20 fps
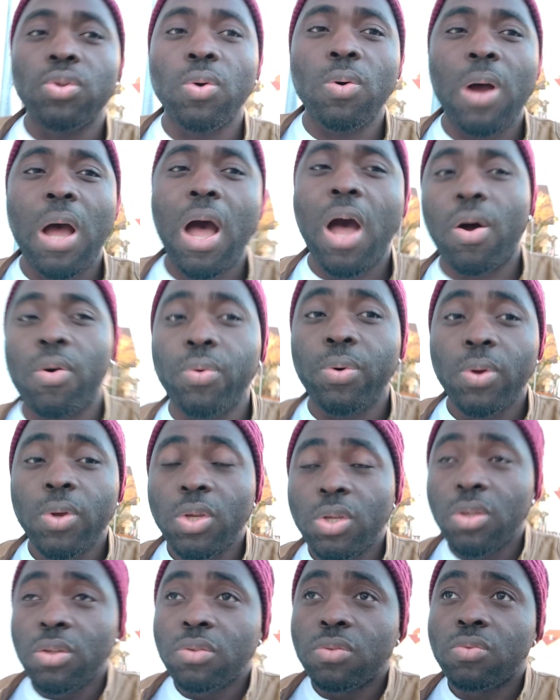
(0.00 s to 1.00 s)
know
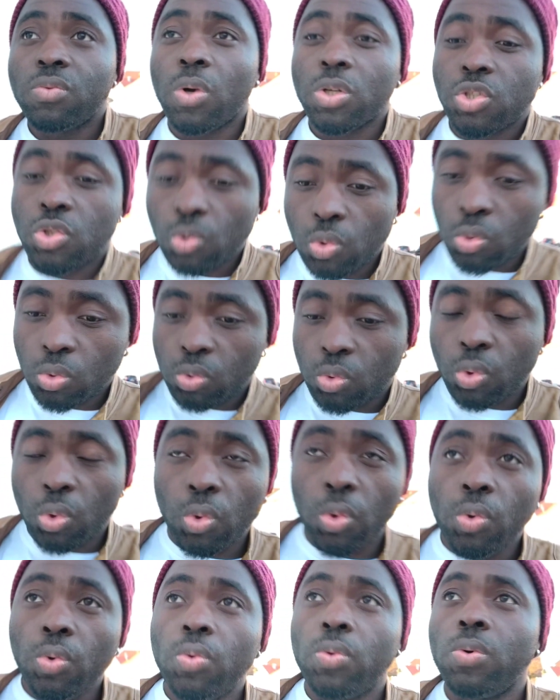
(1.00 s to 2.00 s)
what to
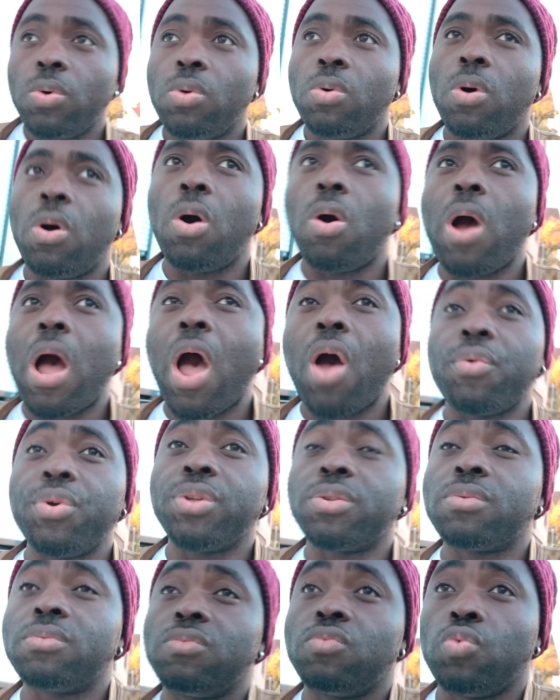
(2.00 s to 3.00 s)
do or how
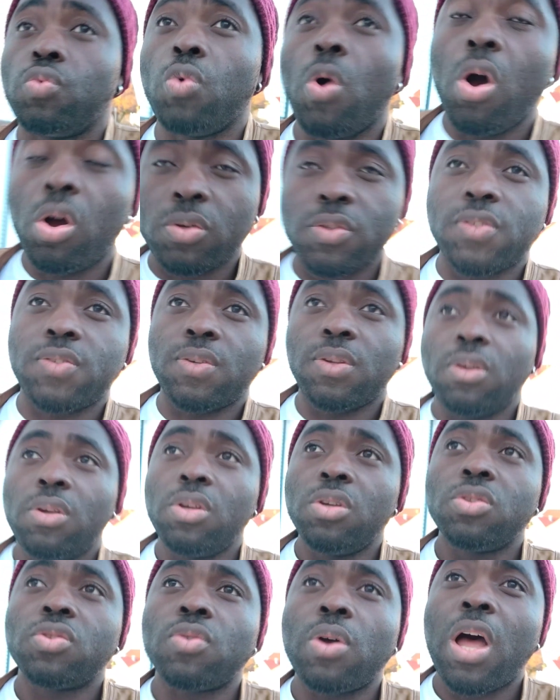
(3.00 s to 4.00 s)
it works
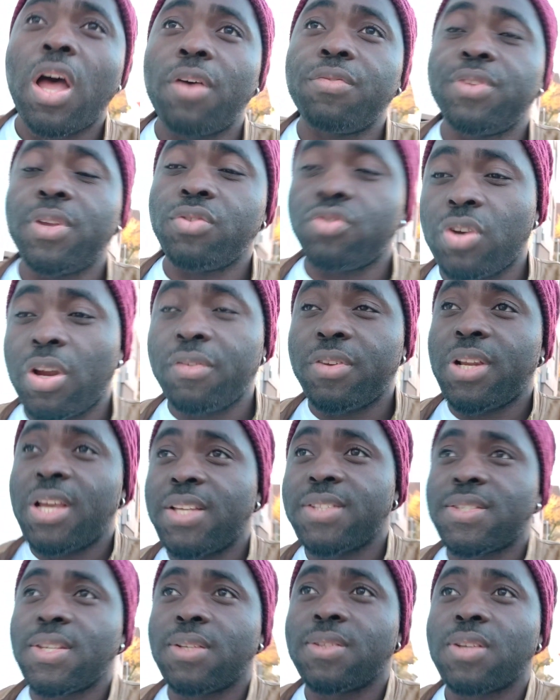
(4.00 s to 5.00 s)
to have their driving
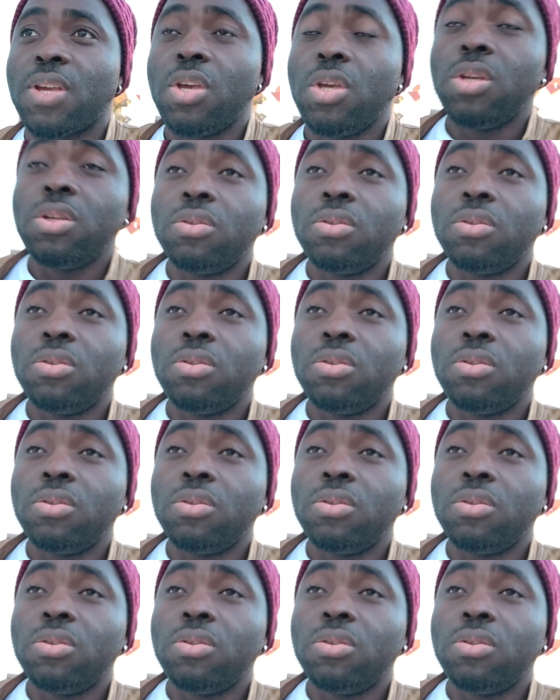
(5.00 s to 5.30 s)
license.